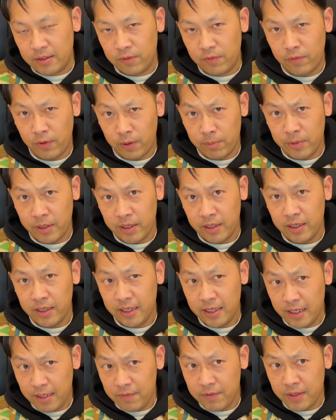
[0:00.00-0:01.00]
from the
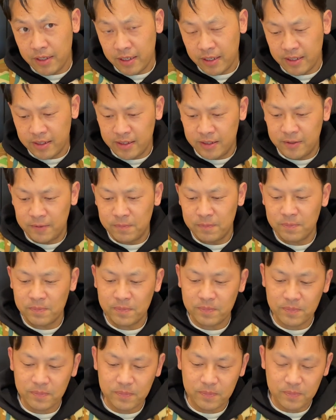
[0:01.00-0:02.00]
evening.
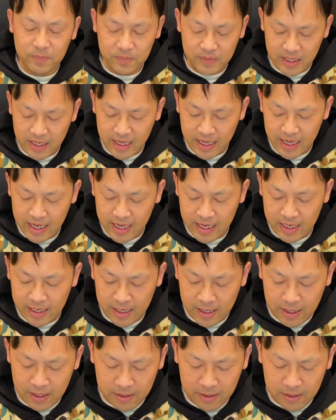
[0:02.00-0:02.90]
And